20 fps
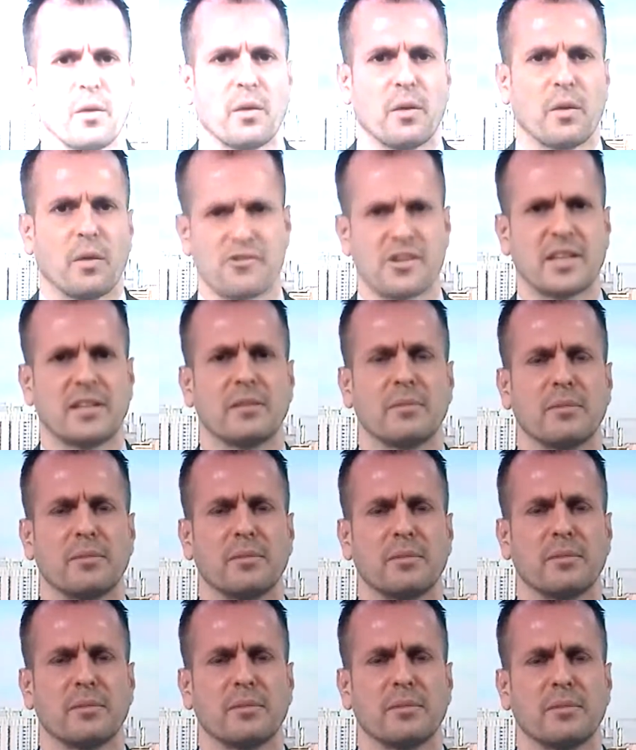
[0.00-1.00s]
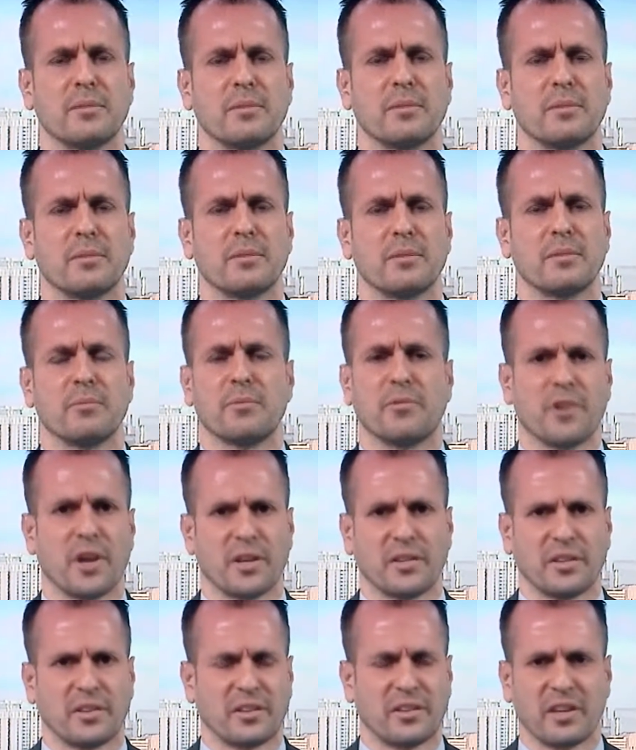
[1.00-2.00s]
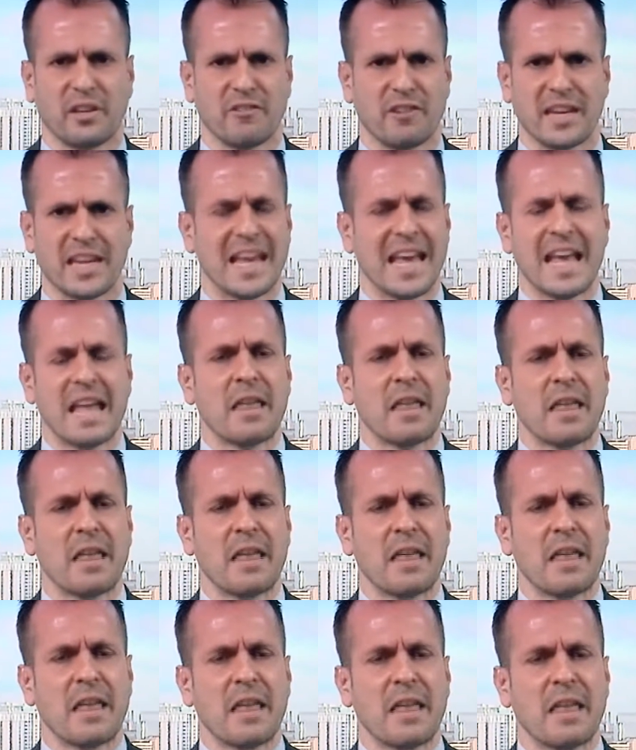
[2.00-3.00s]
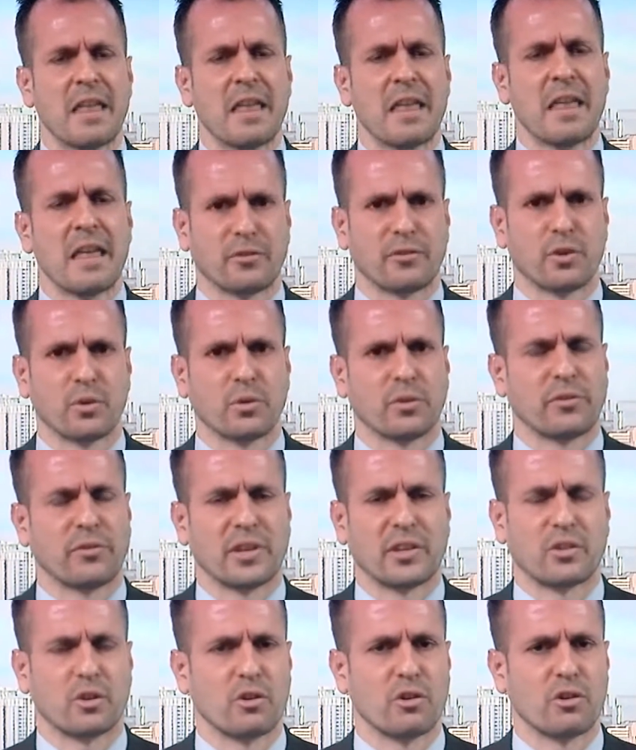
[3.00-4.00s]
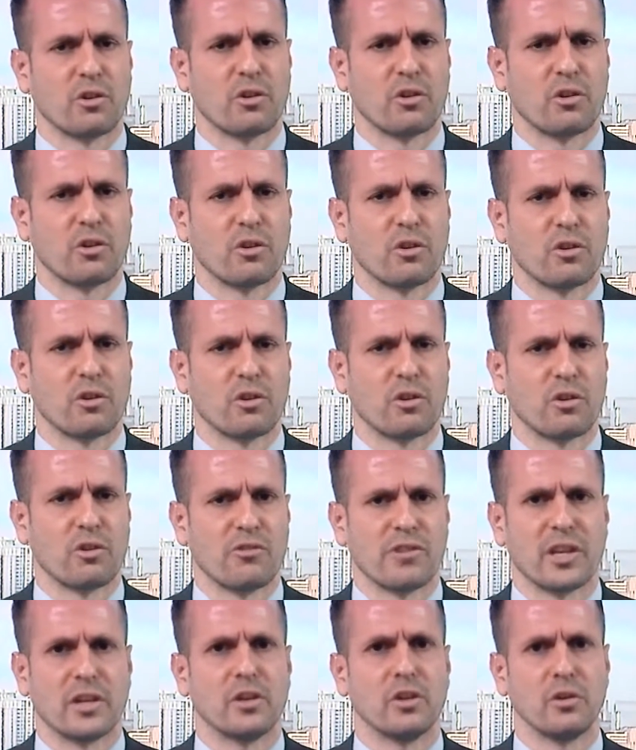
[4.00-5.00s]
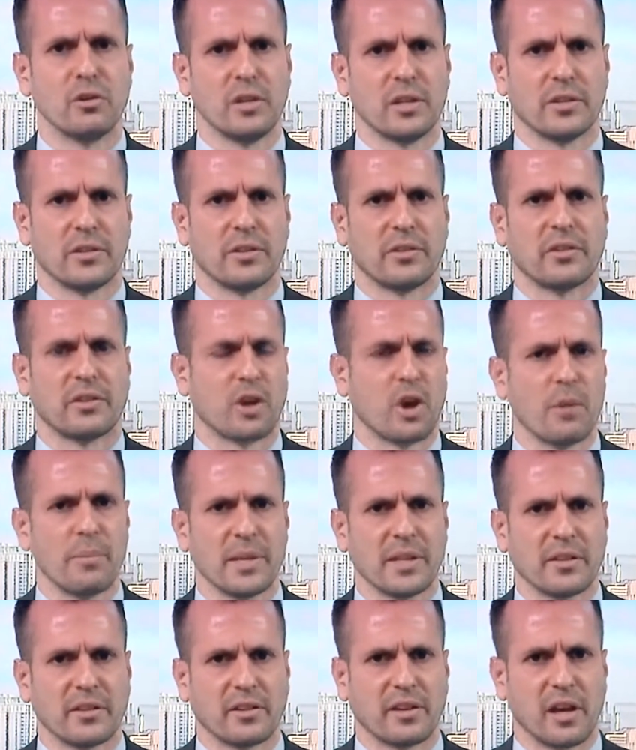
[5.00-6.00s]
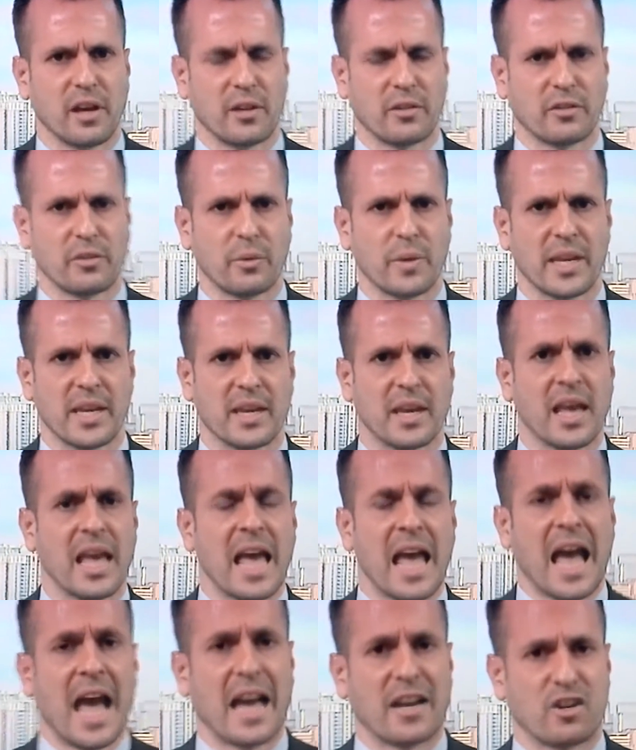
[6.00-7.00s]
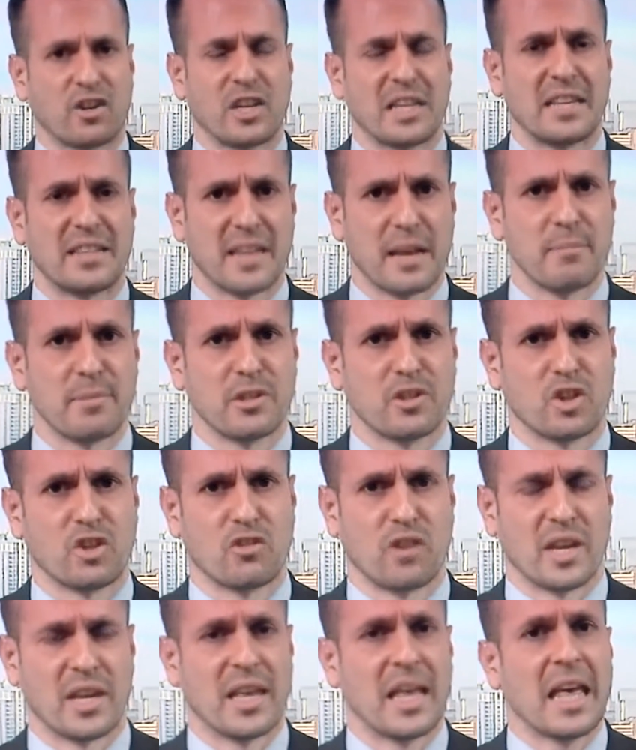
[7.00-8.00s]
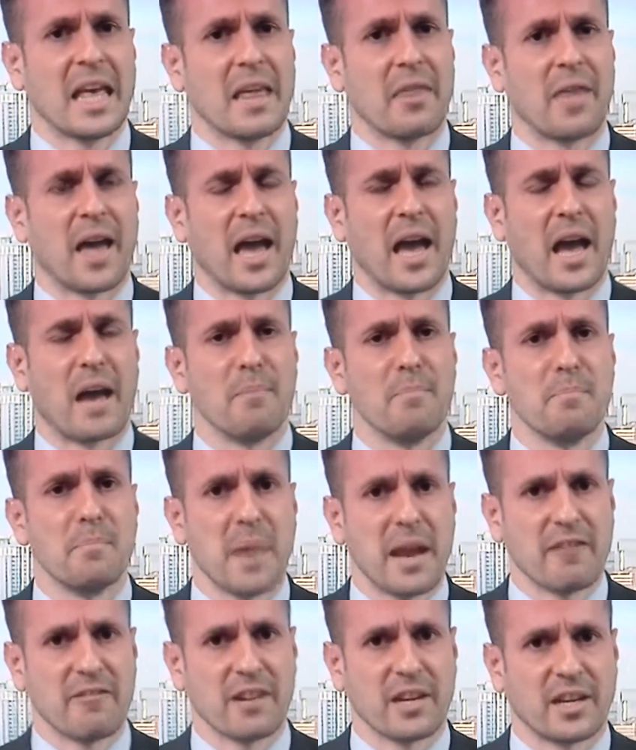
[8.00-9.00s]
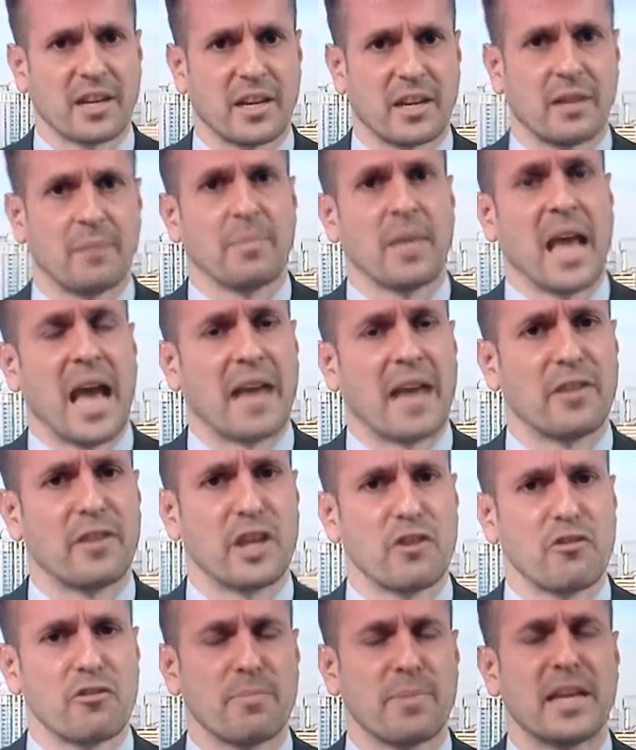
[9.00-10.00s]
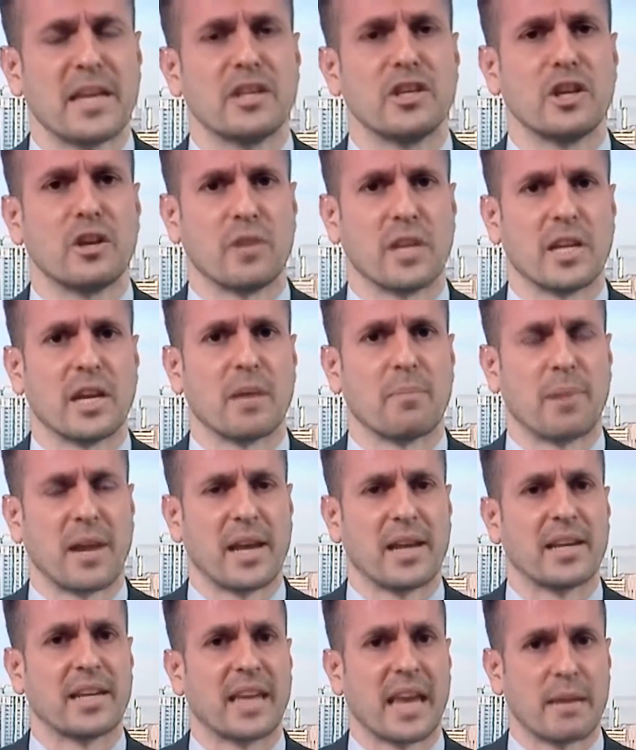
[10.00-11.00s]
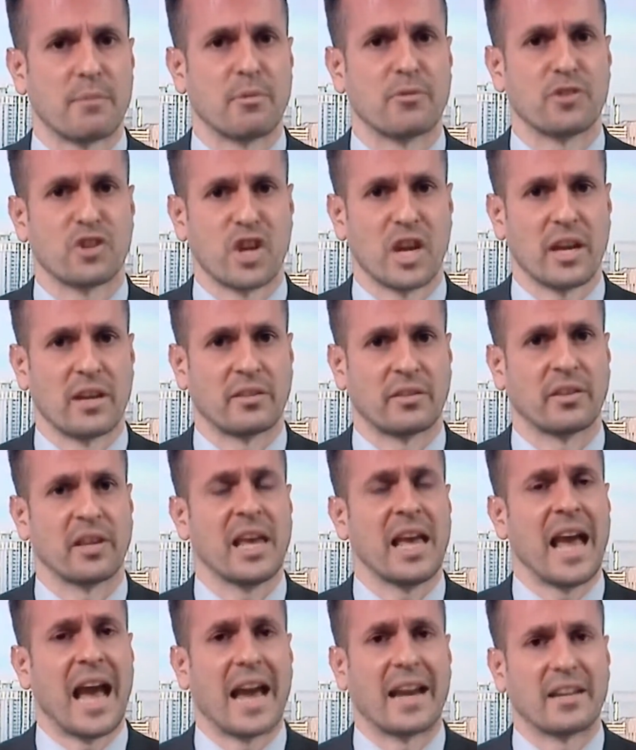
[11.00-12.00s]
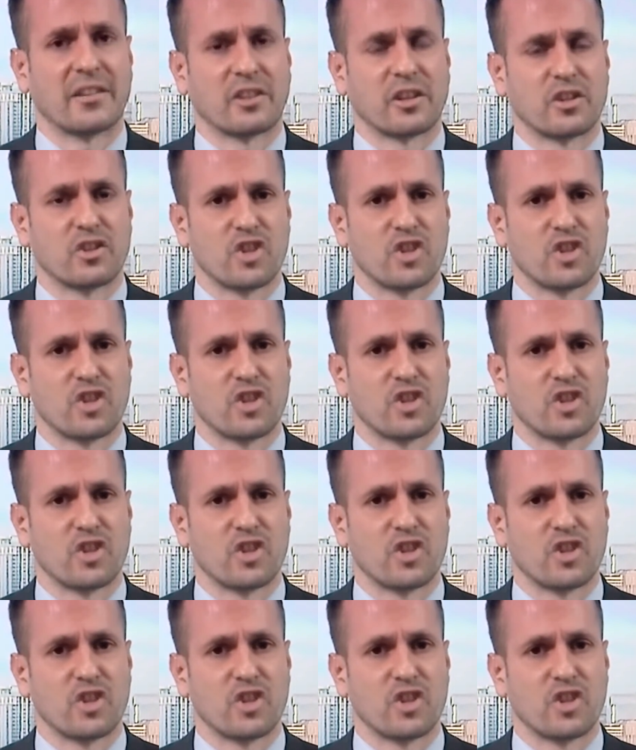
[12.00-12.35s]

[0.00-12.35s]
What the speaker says: in Ukraine is a matter of freedom versus tyranny, that's absolute nonsense. And of course, Victoria Nuland's comments last week actually demonstrate that America and the European Union are playing a game of chess. And it's a